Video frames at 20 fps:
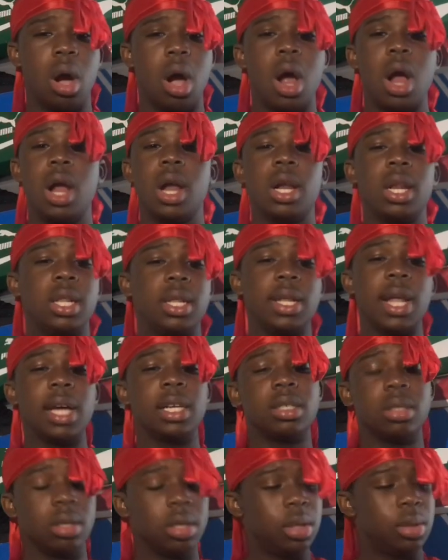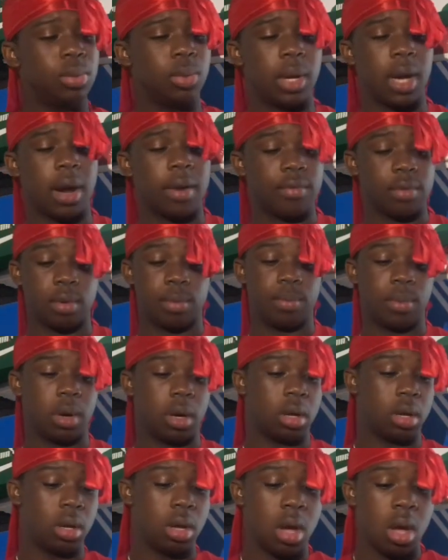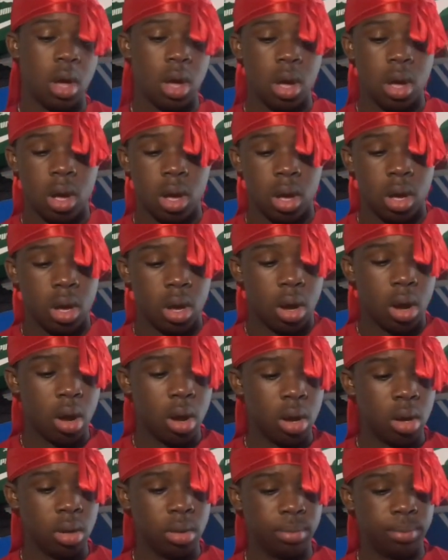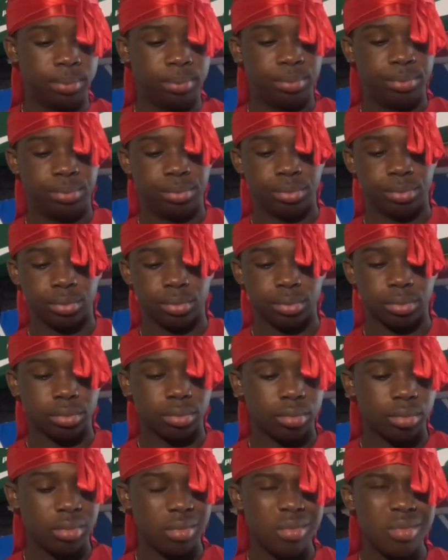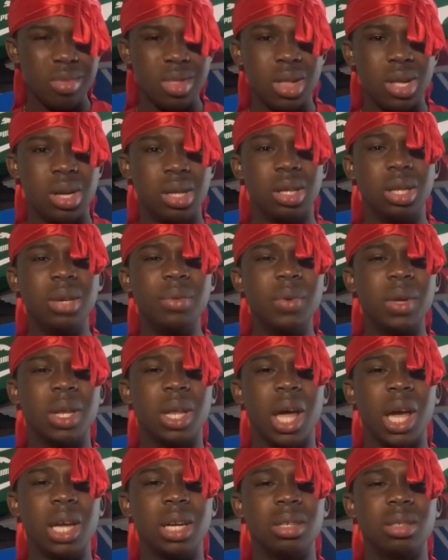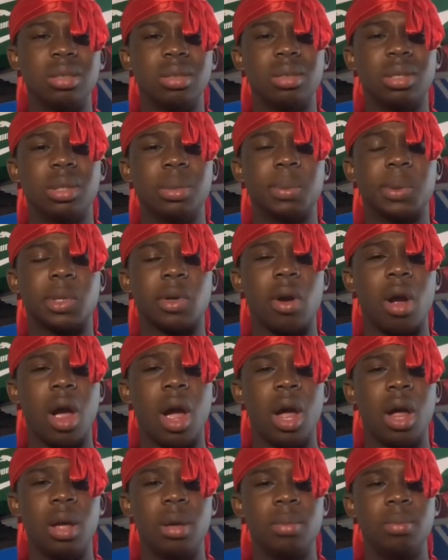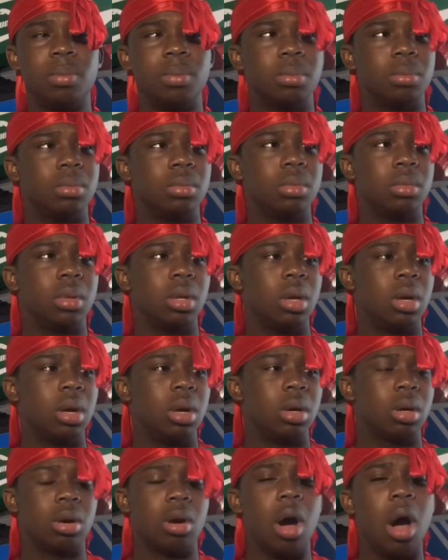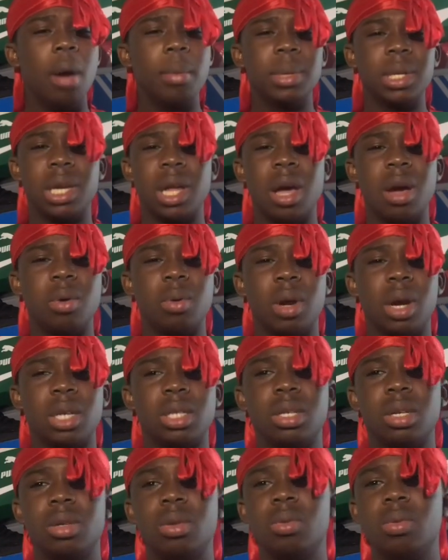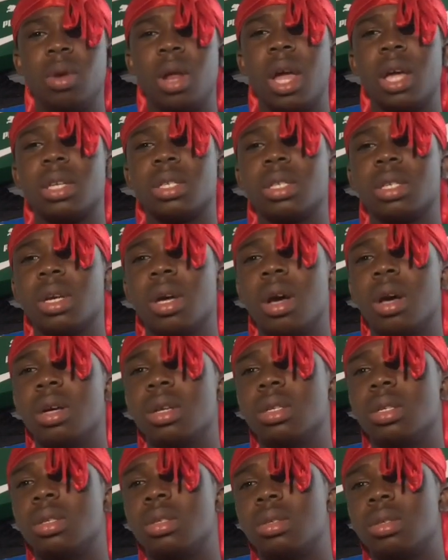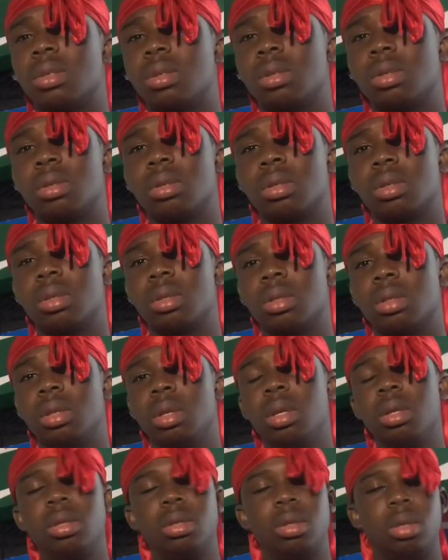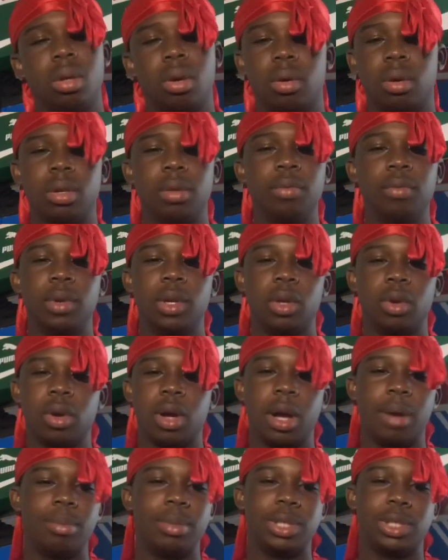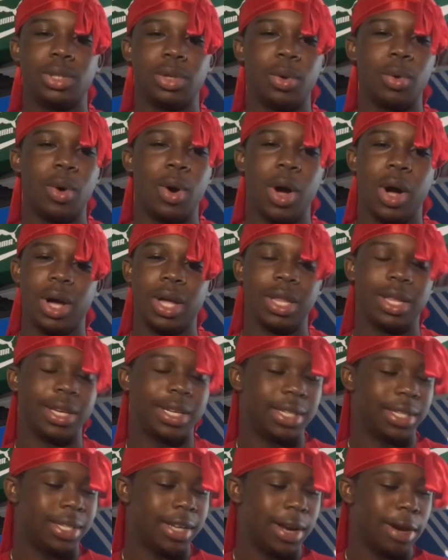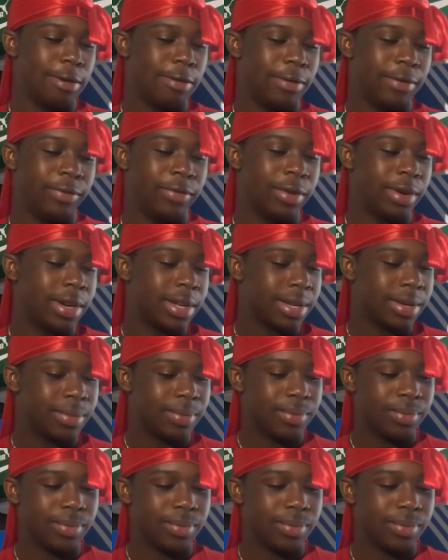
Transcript: alright, that's it's whatever, but um leave a like, subscribe, comment down what I should do next, cause this yo, this video got me so hot, like it's not even funny.